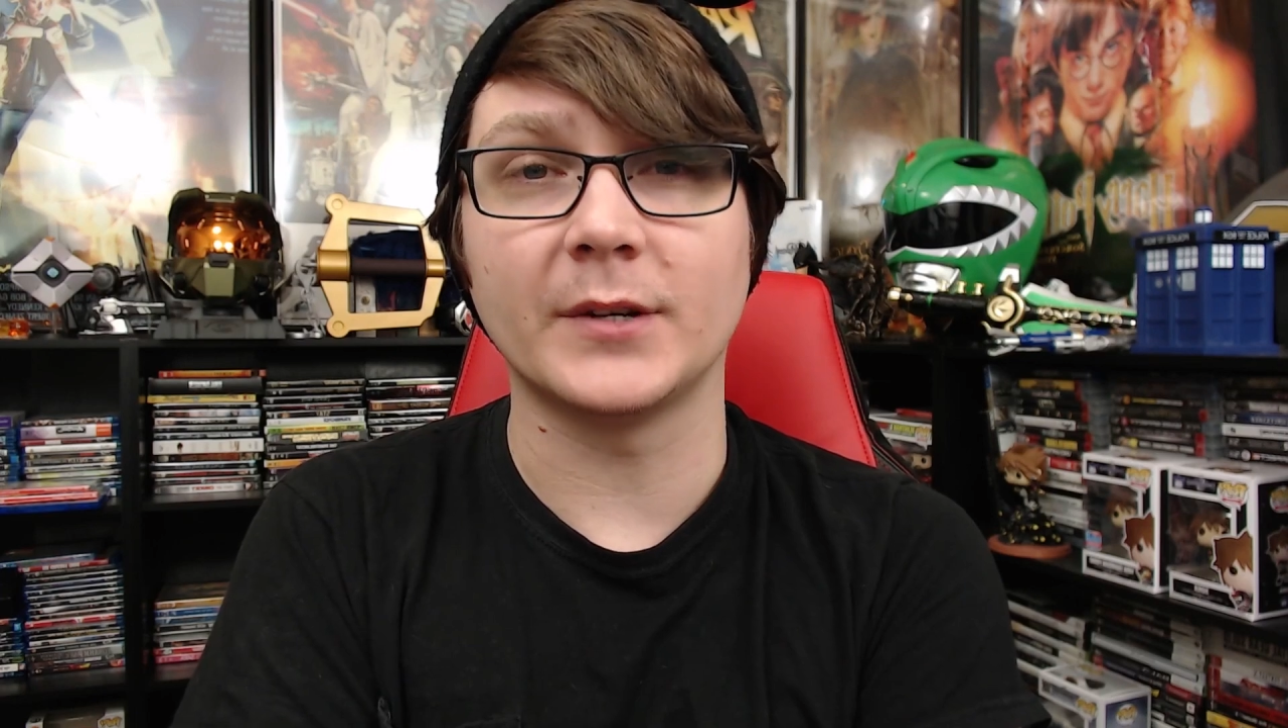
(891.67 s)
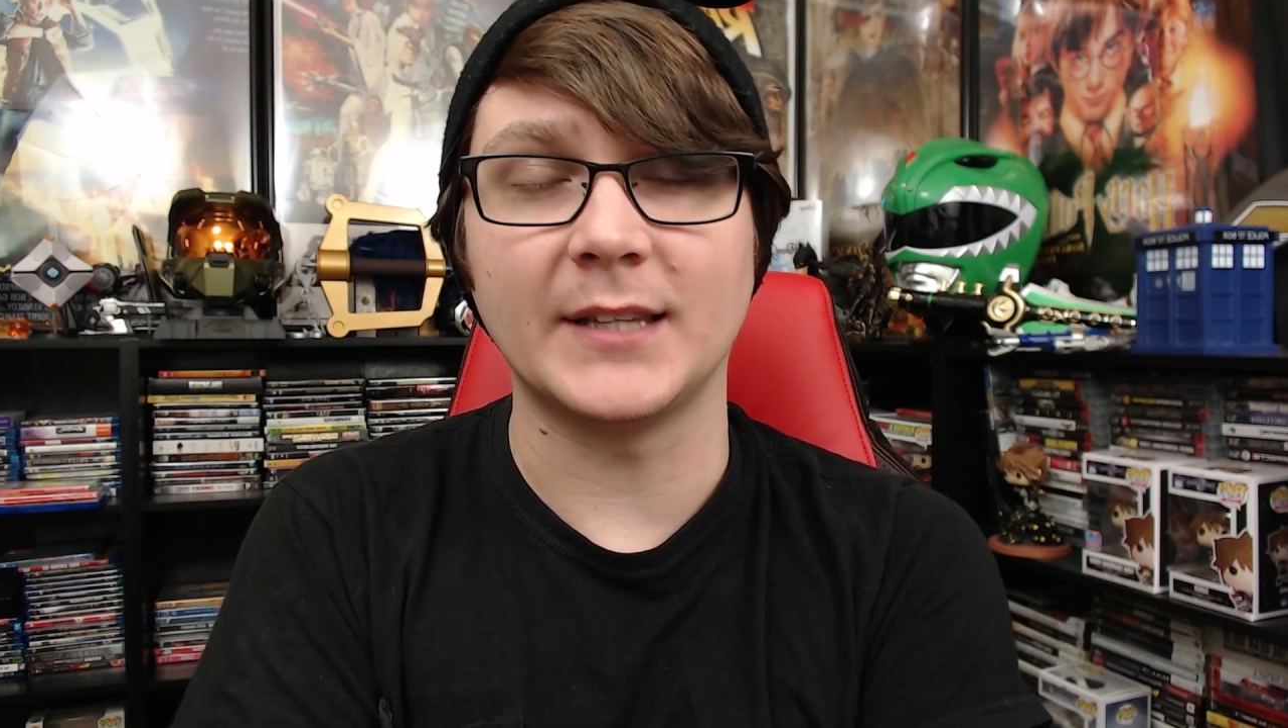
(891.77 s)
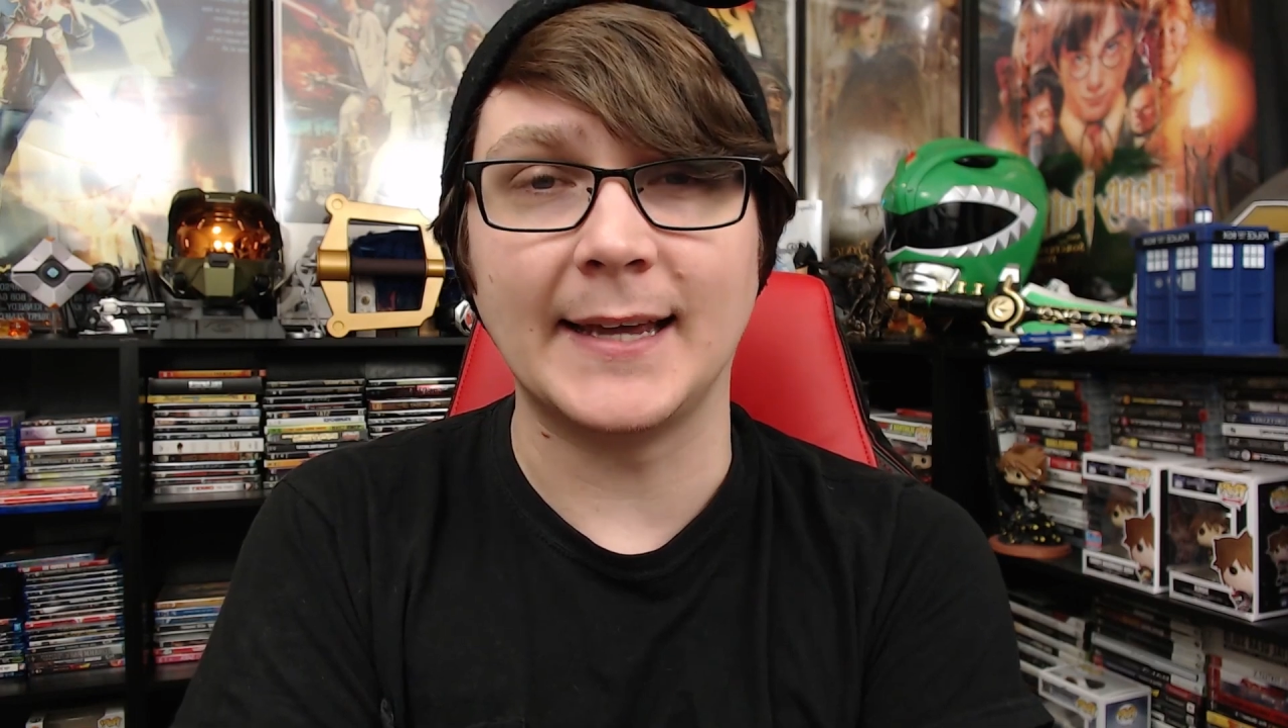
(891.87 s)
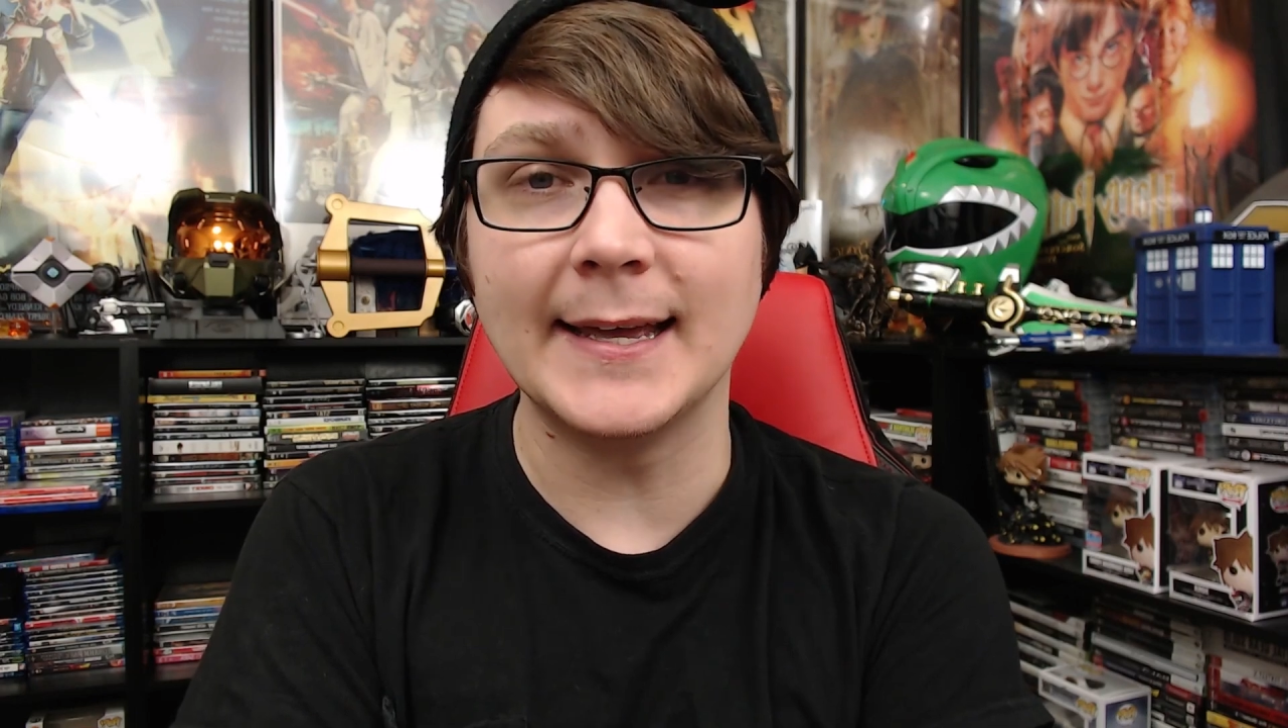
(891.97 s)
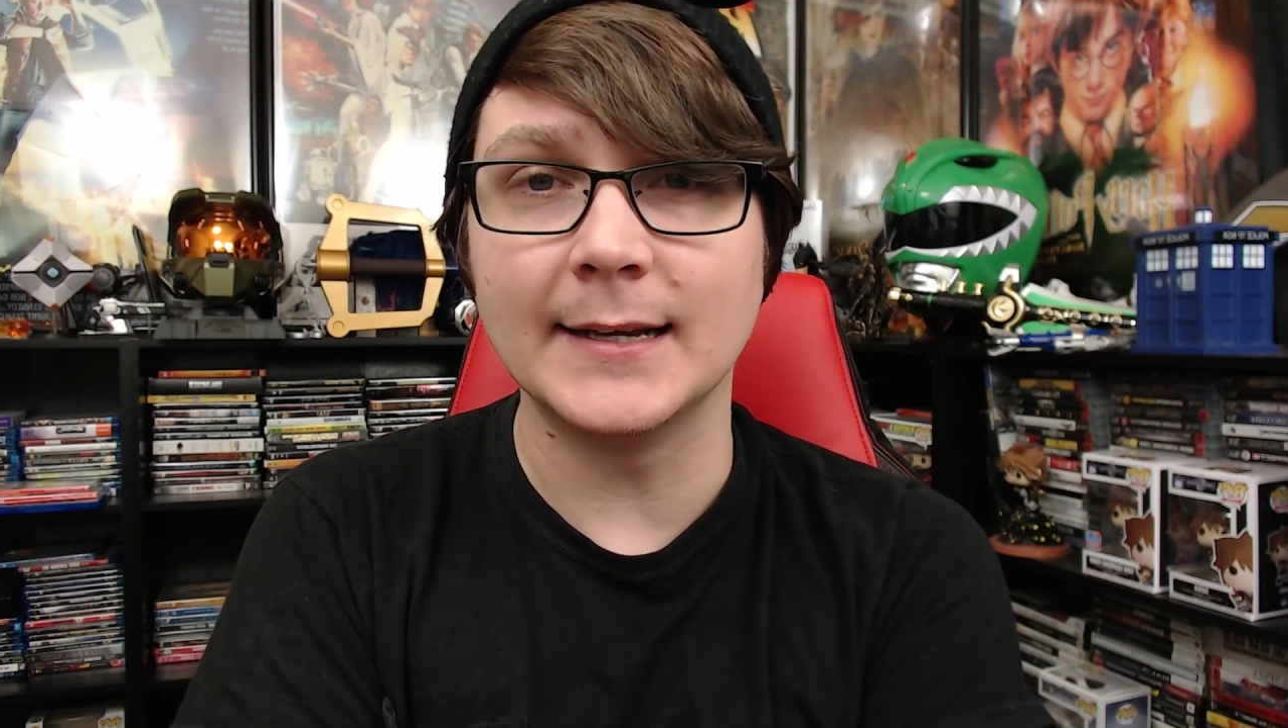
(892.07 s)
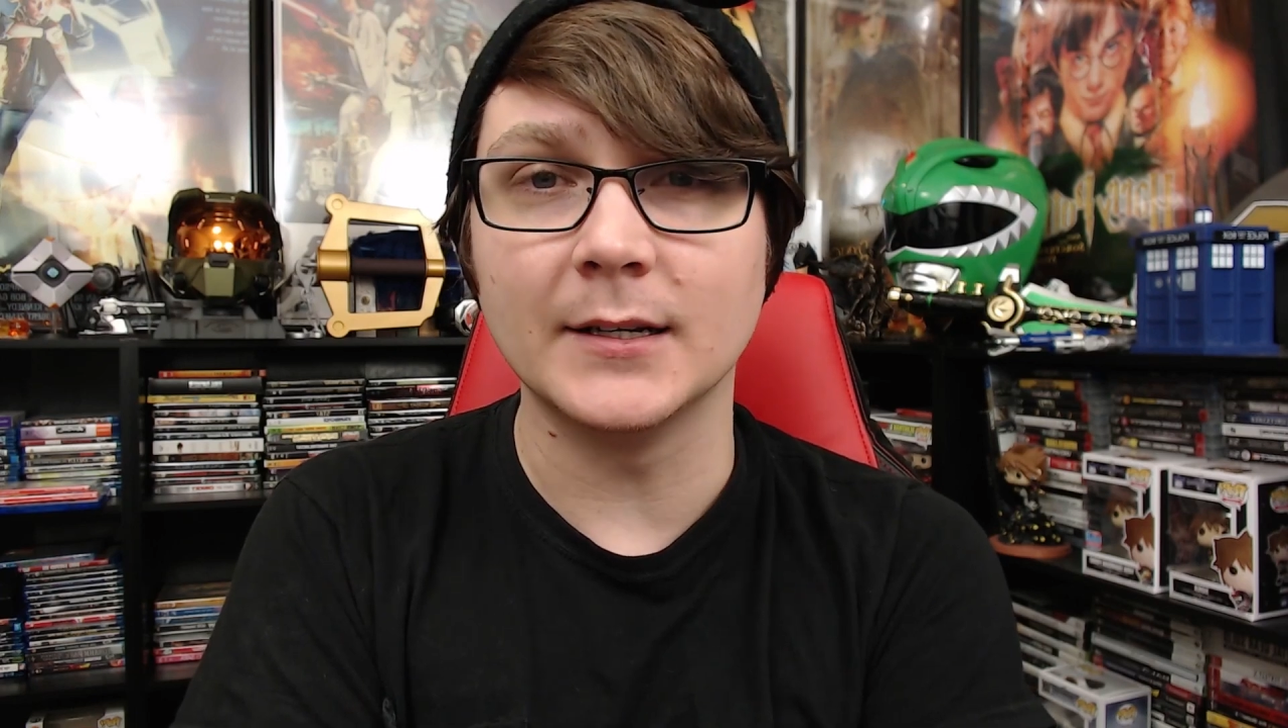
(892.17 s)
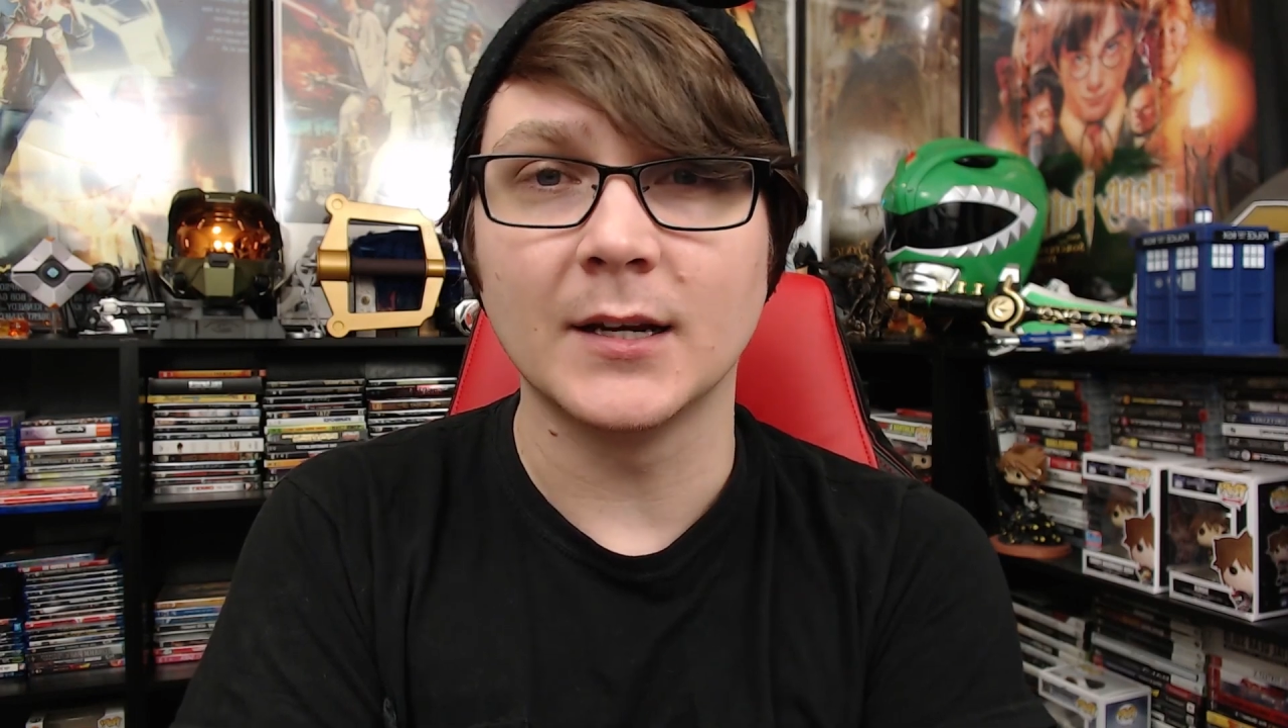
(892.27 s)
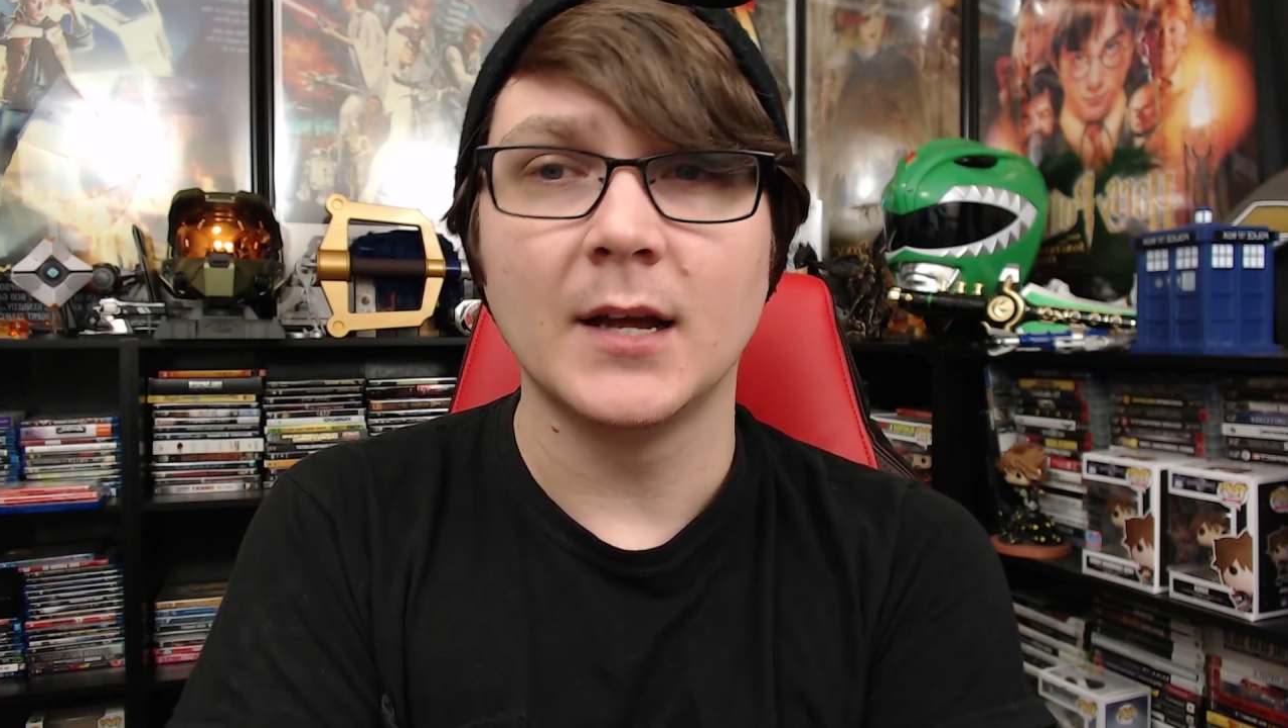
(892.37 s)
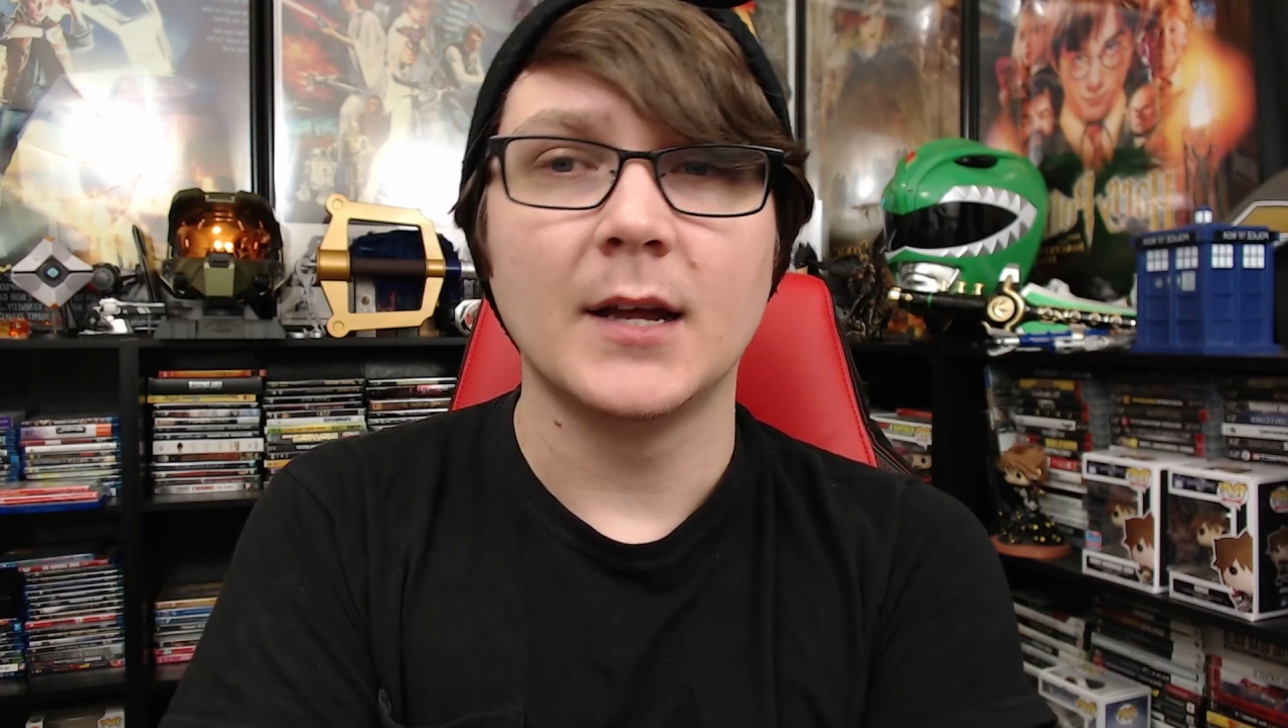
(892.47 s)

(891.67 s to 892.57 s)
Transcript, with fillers: at the end,